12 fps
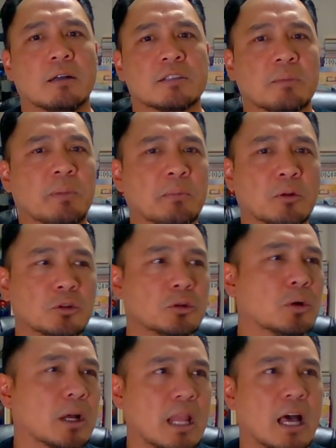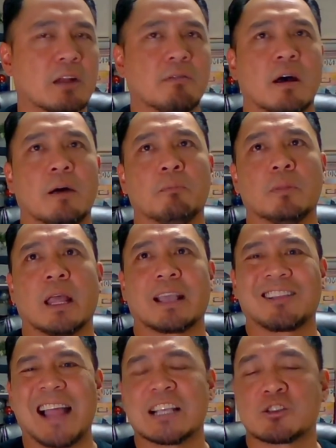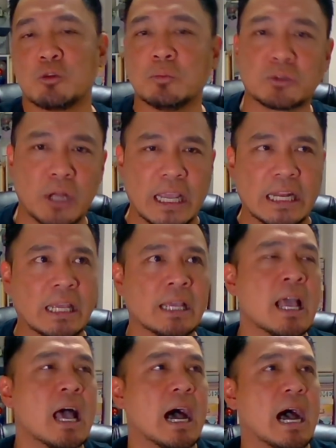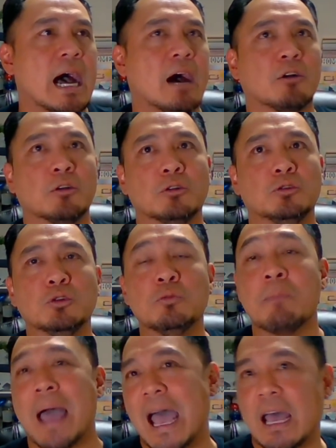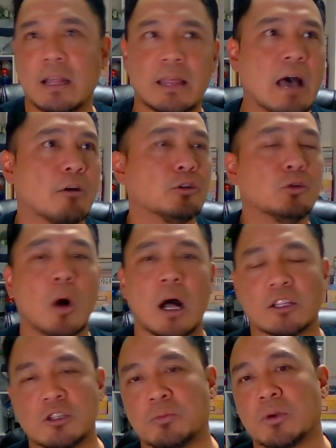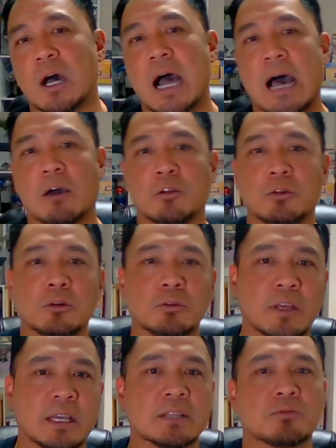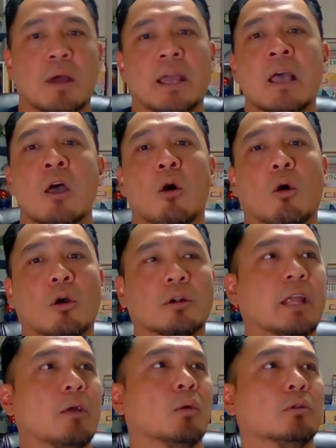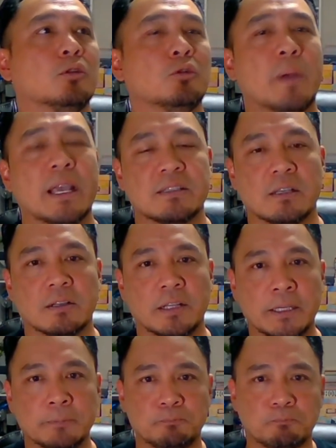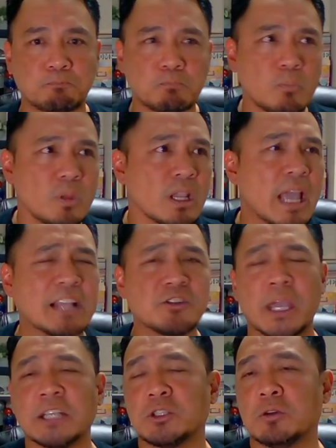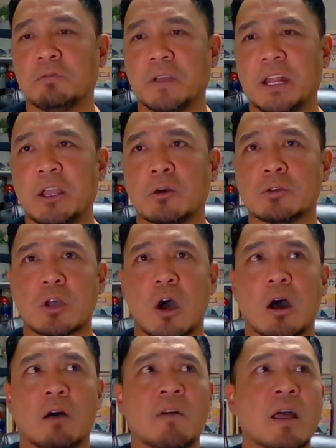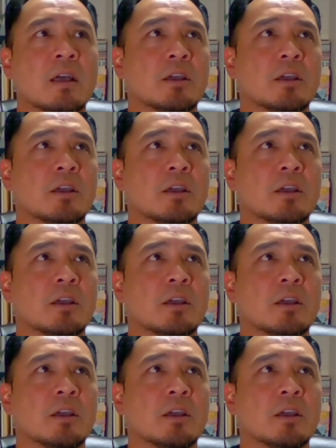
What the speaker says: Some people do a lot of like classroom training, how to do math, how to do algebra, how to do this, right? Or they will do basically educational videos of